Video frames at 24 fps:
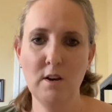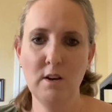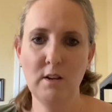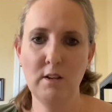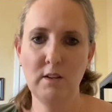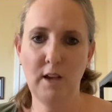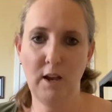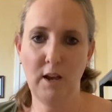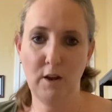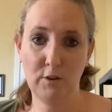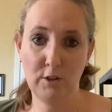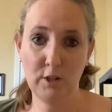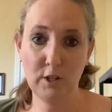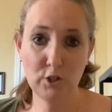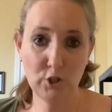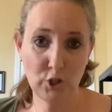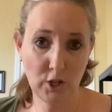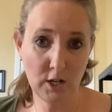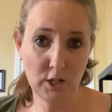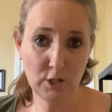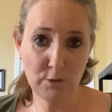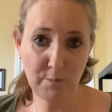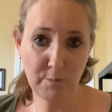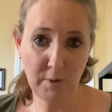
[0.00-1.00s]
counting
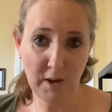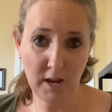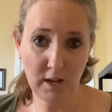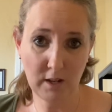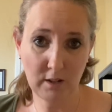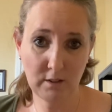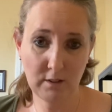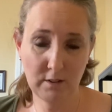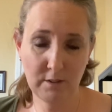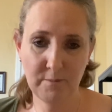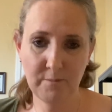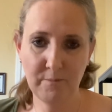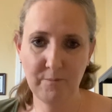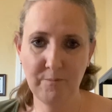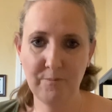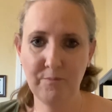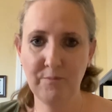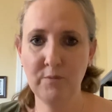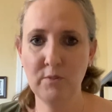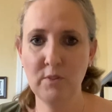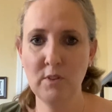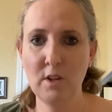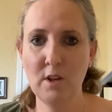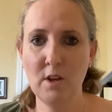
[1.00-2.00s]
change back,
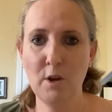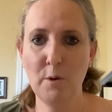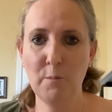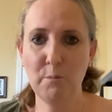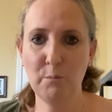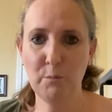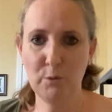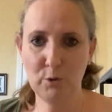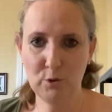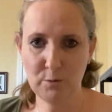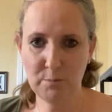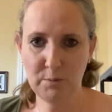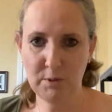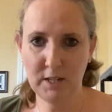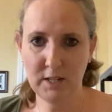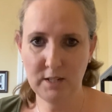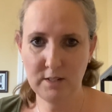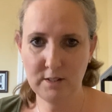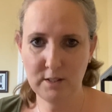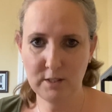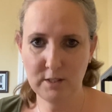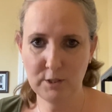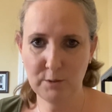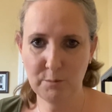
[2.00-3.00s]
multiplying
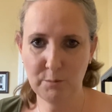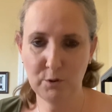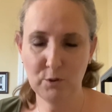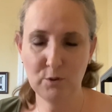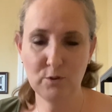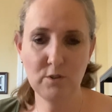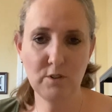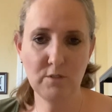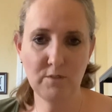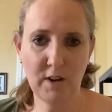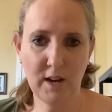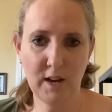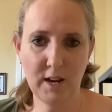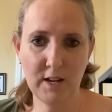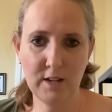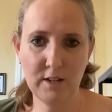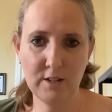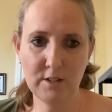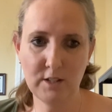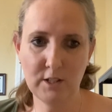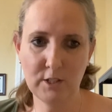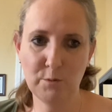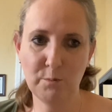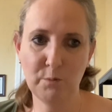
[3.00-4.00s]
decimals, dividing
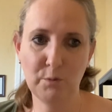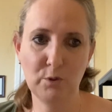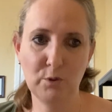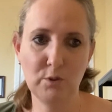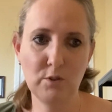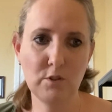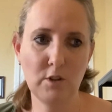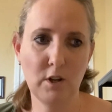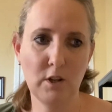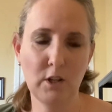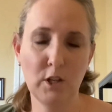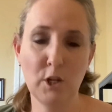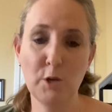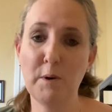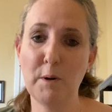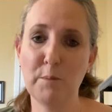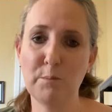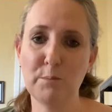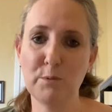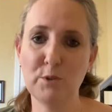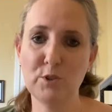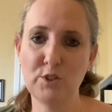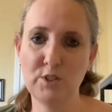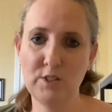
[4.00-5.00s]
decimals, talking about
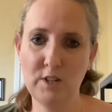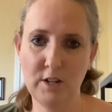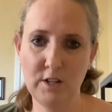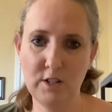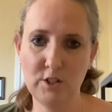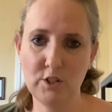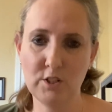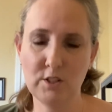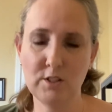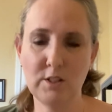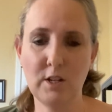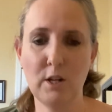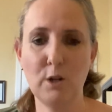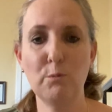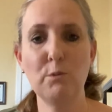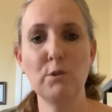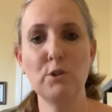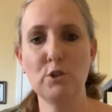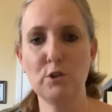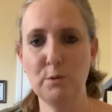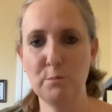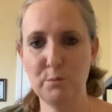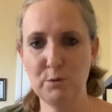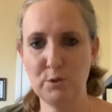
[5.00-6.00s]
percentages. How do we
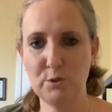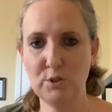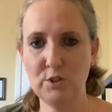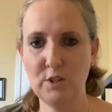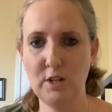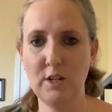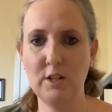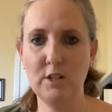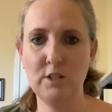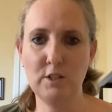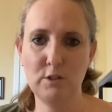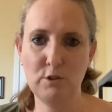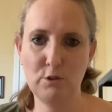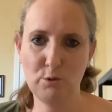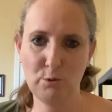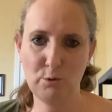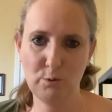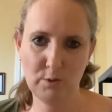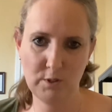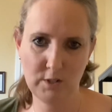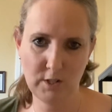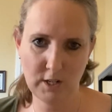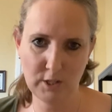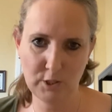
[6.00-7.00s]
turn a percentage into a
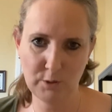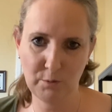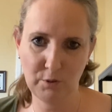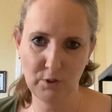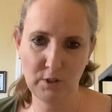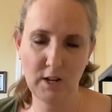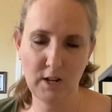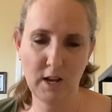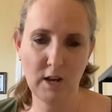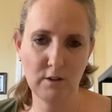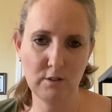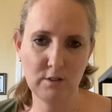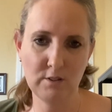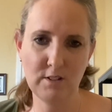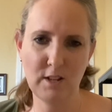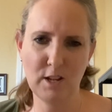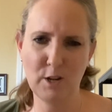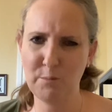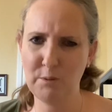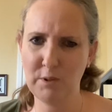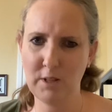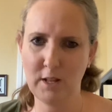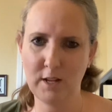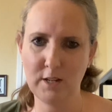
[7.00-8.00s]
decimal, and how does that
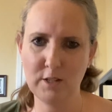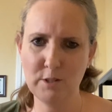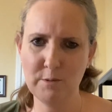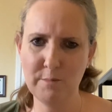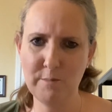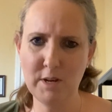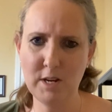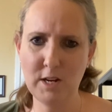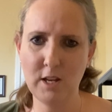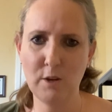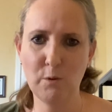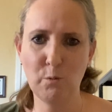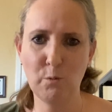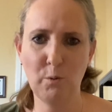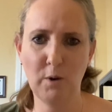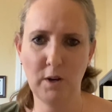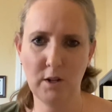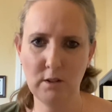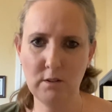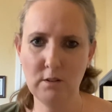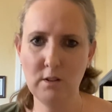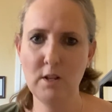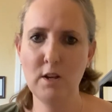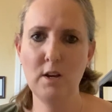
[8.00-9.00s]
apply to money?
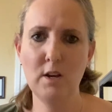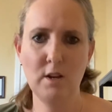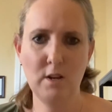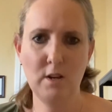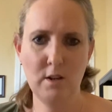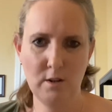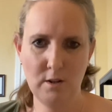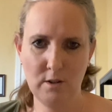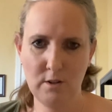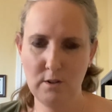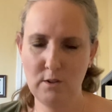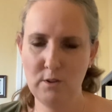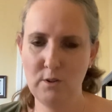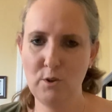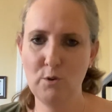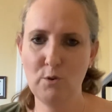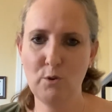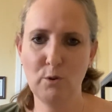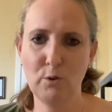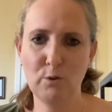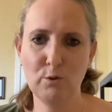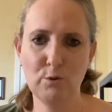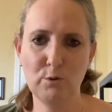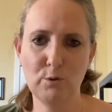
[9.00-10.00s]
Well, you
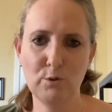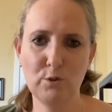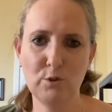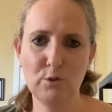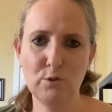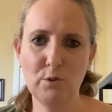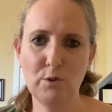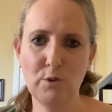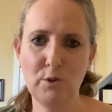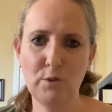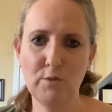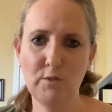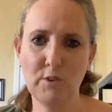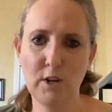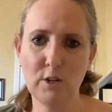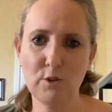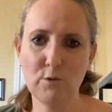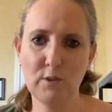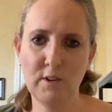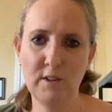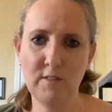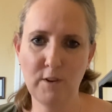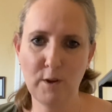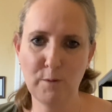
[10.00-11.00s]
go to a store, you've got
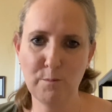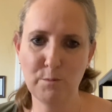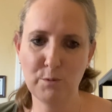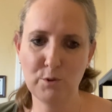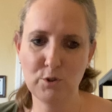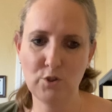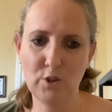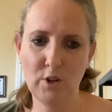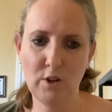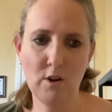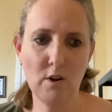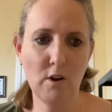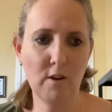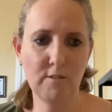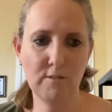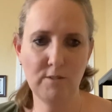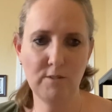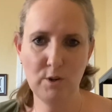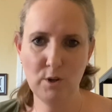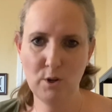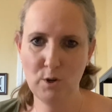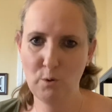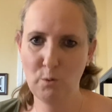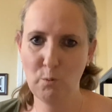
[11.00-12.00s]
25% off.
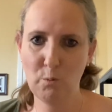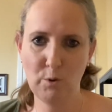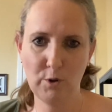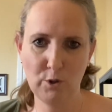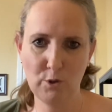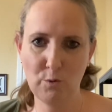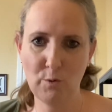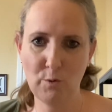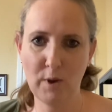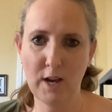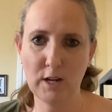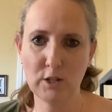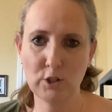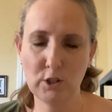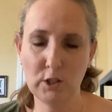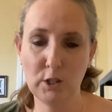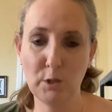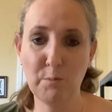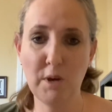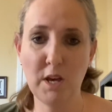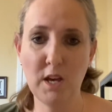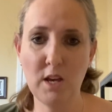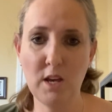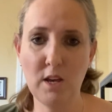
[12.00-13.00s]
What are you actually
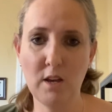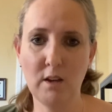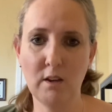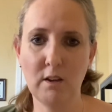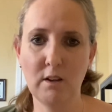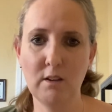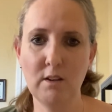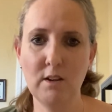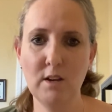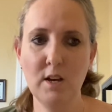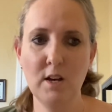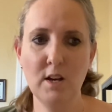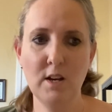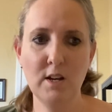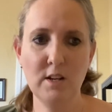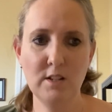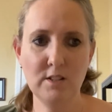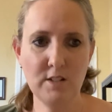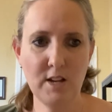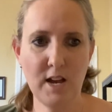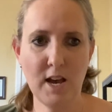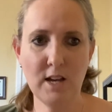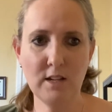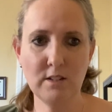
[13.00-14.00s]
paying?
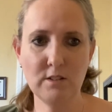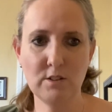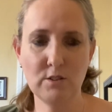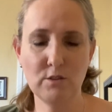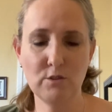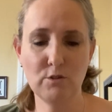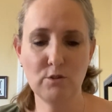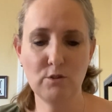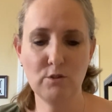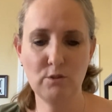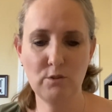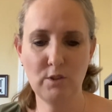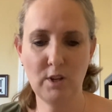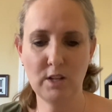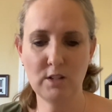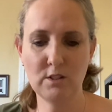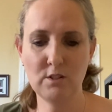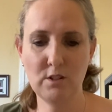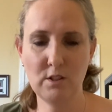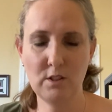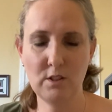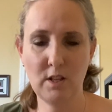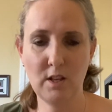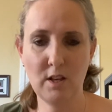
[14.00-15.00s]
Taxes, you get
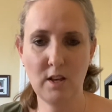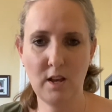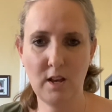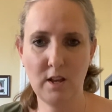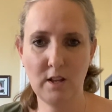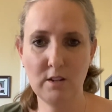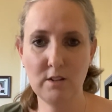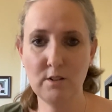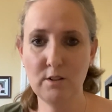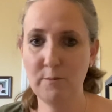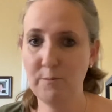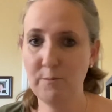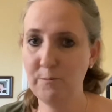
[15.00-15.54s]
to the end,